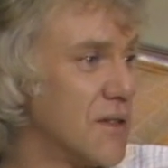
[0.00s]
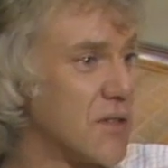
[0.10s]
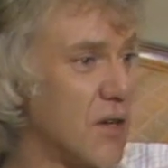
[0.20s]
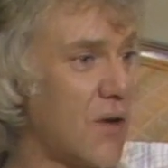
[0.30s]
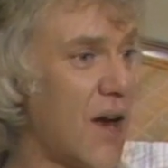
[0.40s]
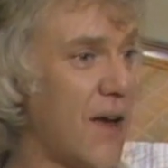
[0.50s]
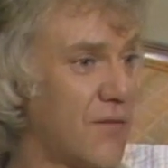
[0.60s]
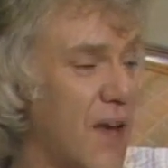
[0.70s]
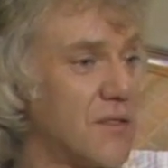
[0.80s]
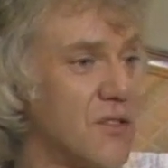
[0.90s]
So I
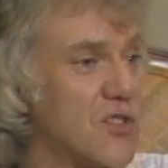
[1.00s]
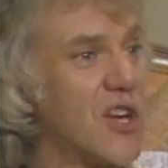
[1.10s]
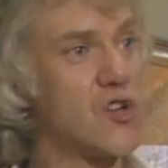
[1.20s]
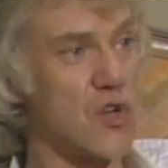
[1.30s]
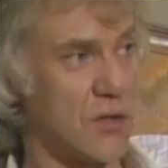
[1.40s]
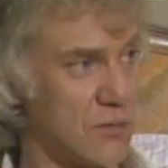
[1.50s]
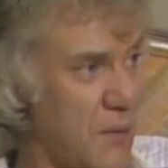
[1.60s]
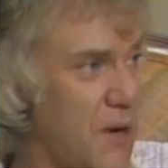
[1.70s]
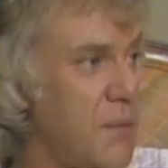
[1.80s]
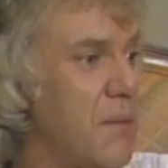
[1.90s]
have that distinction.
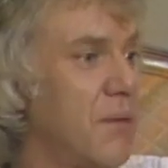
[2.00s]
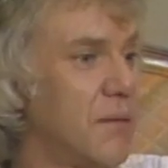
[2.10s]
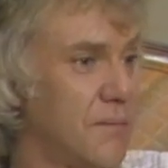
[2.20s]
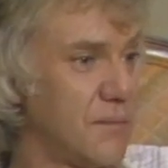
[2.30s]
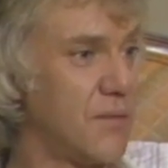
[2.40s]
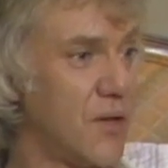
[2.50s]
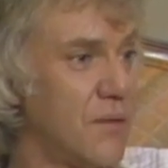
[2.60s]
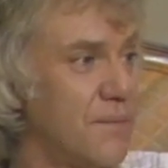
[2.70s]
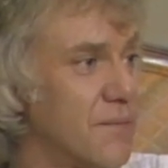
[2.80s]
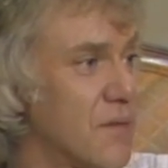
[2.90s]
Not many people, you know,